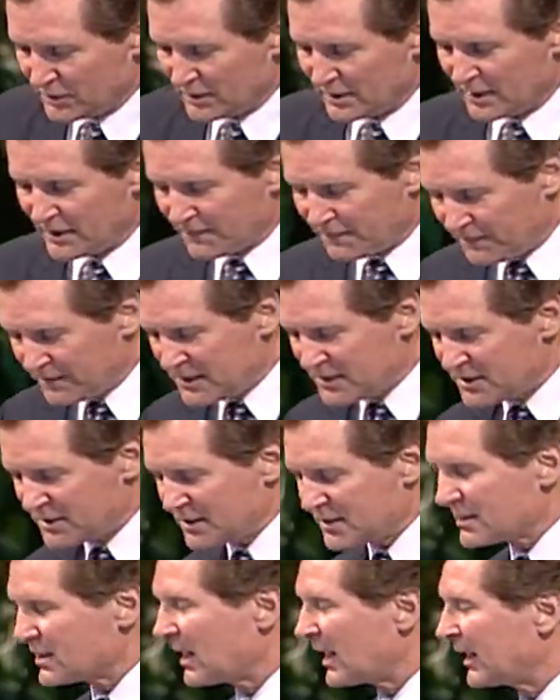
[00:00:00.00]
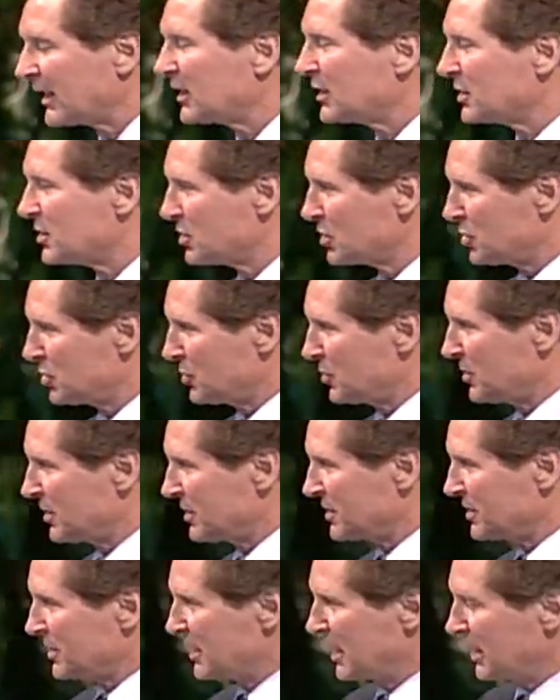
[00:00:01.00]
And the feast is likened to
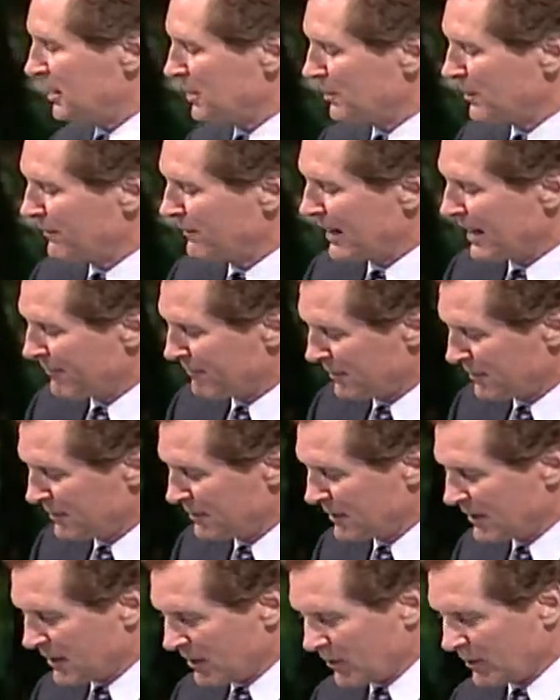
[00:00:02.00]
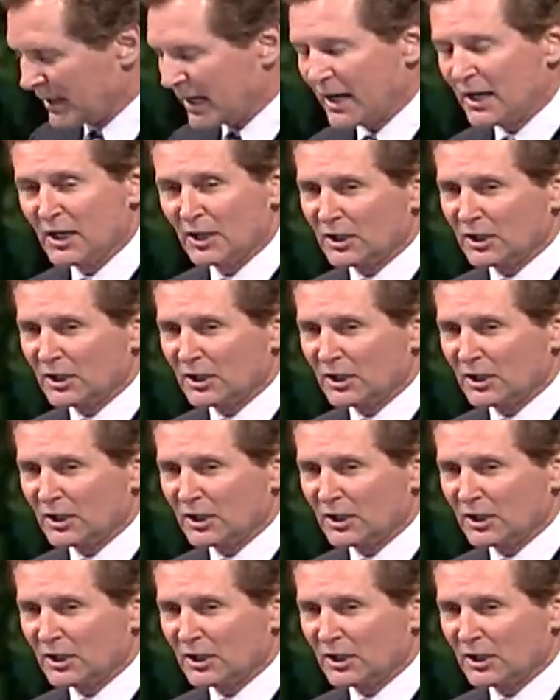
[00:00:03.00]
this kingdom of heaven, okay?